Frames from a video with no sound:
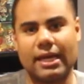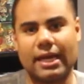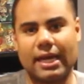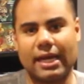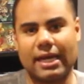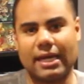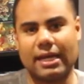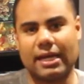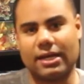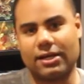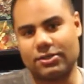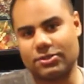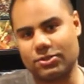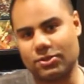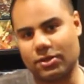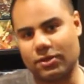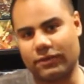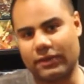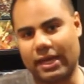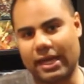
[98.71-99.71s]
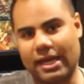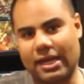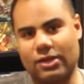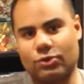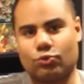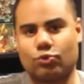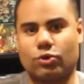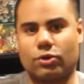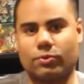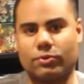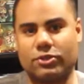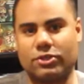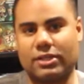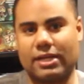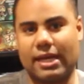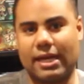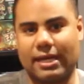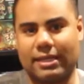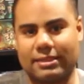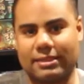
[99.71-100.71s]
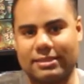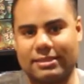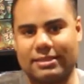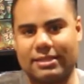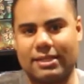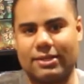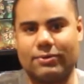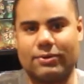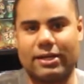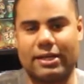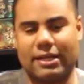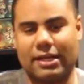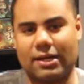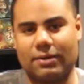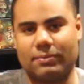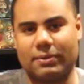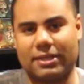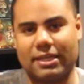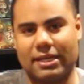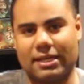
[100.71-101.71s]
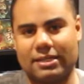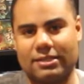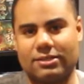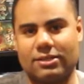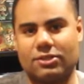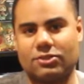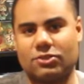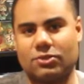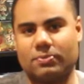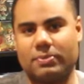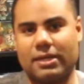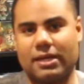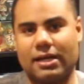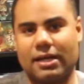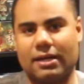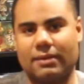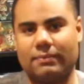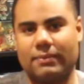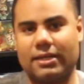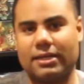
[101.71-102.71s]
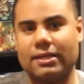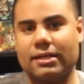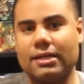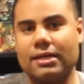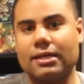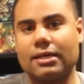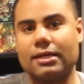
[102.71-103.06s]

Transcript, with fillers: And I also have Android, which you can't see right now, but that is also behind me.